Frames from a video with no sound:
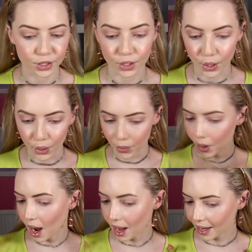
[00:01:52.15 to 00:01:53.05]

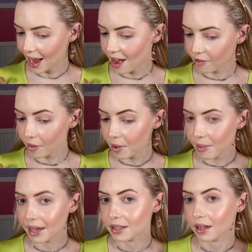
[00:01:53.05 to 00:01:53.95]
so I have my
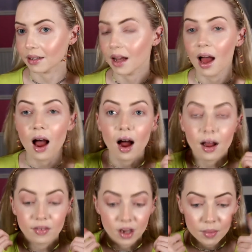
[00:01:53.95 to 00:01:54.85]
base on.
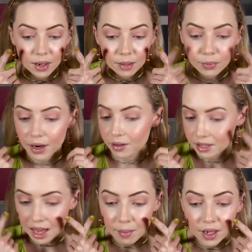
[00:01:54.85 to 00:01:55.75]
I've got my
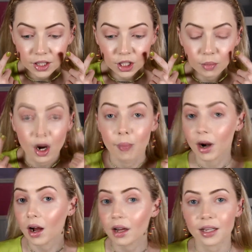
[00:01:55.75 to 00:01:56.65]
brows and my eyeshadow primer
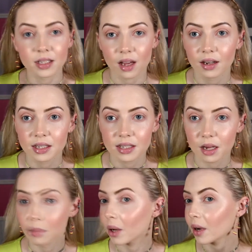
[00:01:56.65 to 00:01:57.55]
on. It's all listed
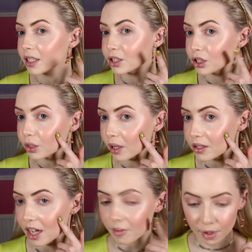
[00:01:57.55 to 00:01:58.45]
down below. I do
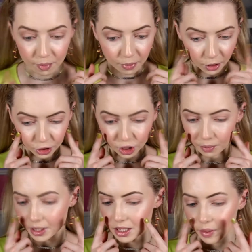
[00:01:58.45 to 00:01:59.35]
also have my blush
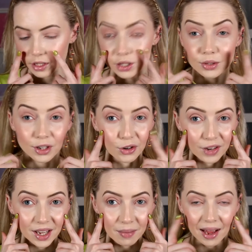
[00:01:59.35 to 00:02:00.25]
on because I wanted to use a
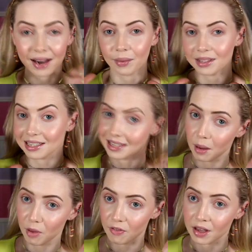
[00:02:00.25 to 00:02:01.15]
cream and I wanted to
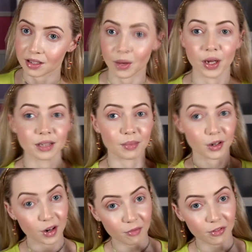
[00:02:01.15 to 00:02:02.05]
set my face. So I did my
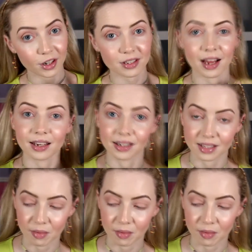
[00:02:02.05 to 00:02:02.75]
cream first and then I'll